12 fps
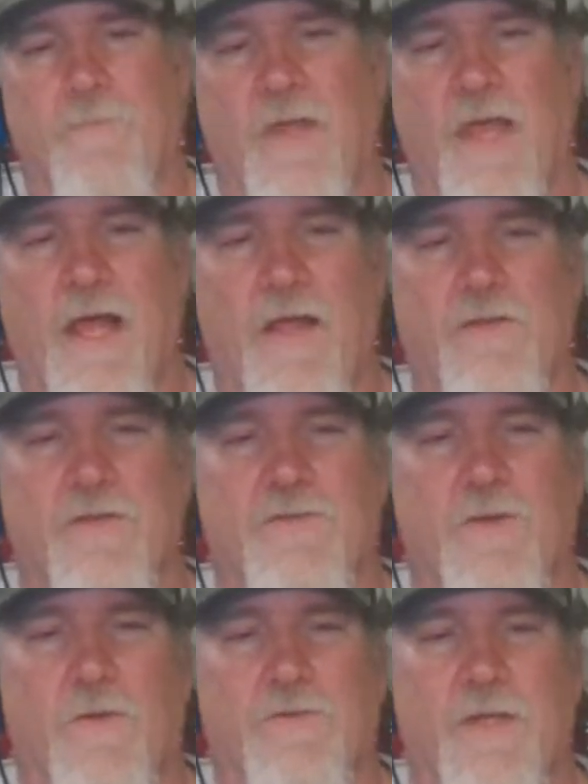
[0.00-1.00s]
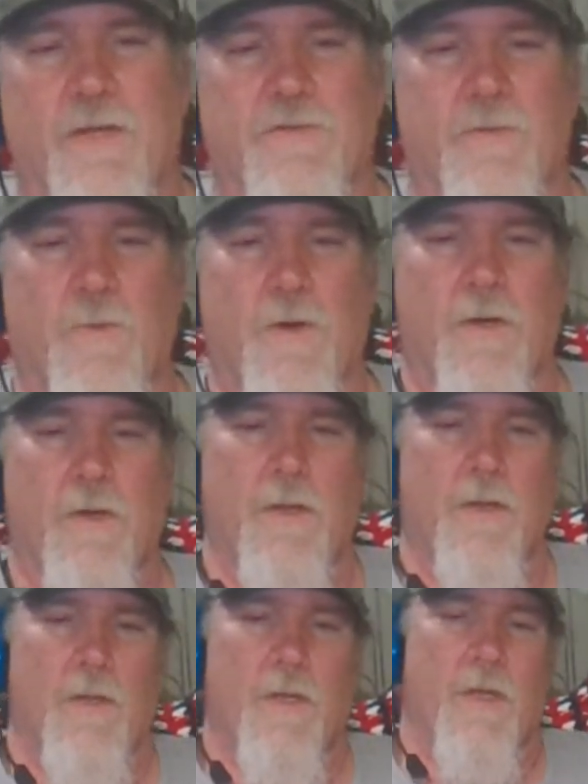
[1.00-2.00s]
Yeah, I'll just go say some more.
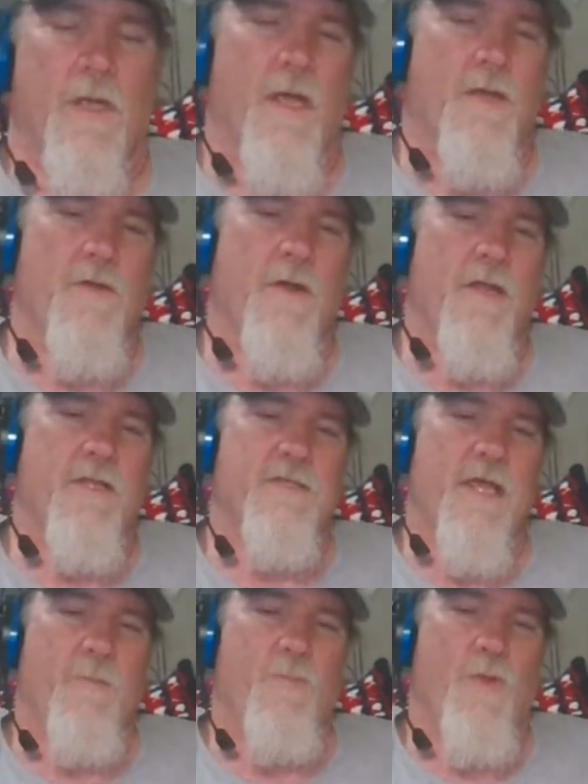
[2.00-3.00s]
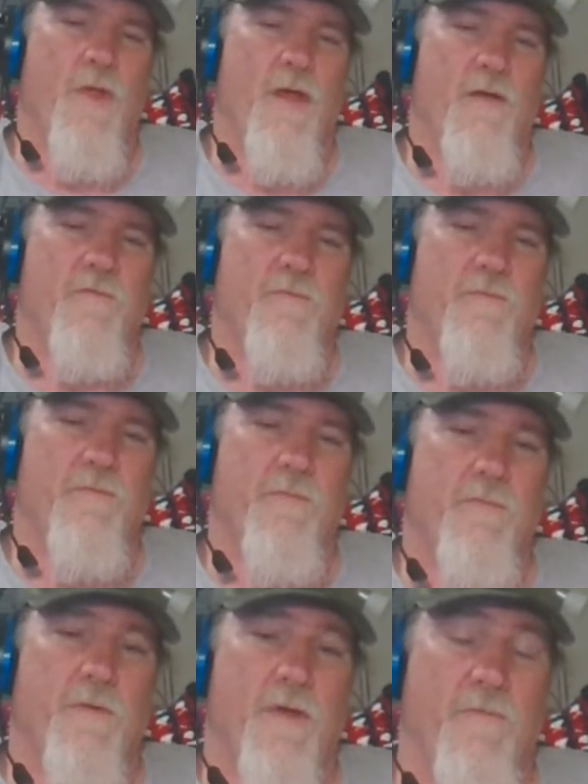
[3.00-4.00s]
A good example of
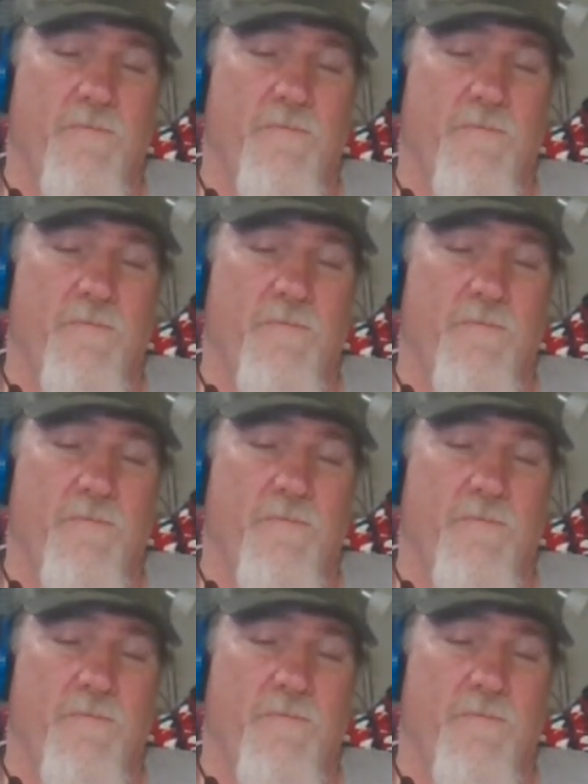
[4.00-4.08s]
a